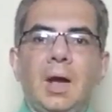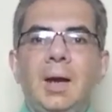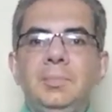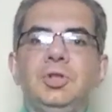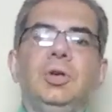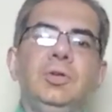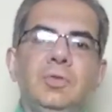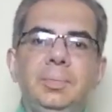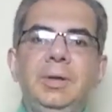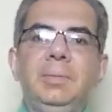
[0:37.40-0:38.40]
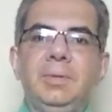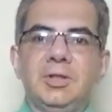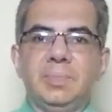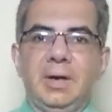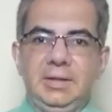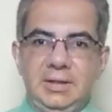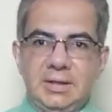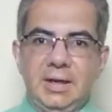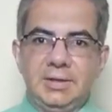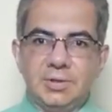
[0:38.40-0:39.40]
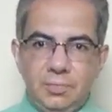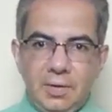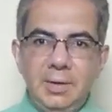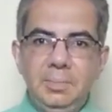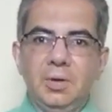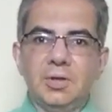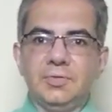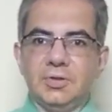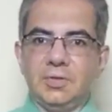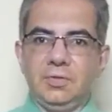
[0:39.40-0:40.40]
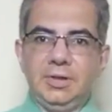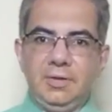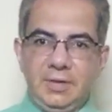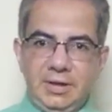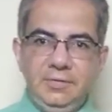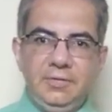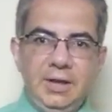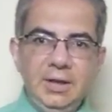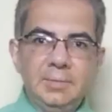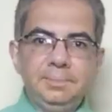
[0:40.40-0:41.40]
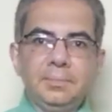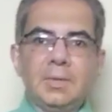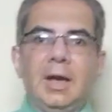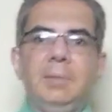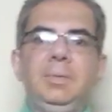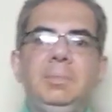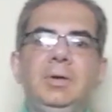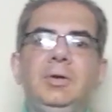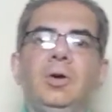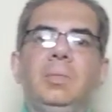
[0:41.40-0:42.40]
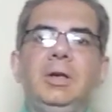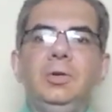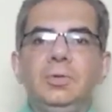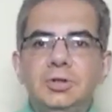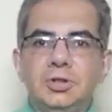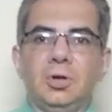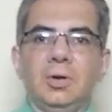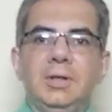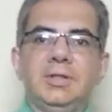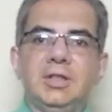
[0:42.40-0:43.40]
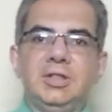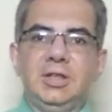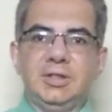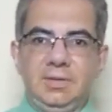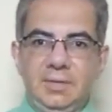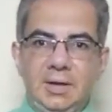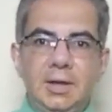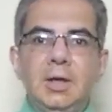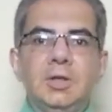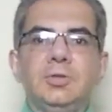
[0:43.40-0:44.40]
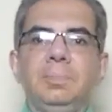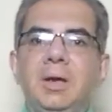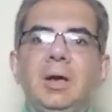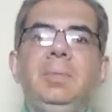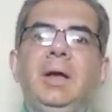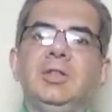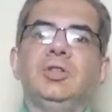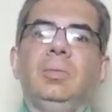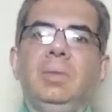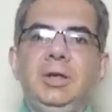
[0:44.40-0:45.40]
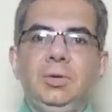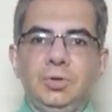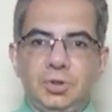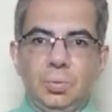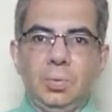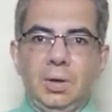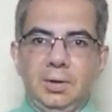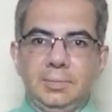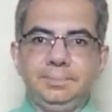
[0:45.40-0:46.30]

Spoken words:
I'm sure you won't be impressed by these lines. Why? Because first of all, they're very fake and people normally don't talk in such cheesy way. So pickup lines normally don't work.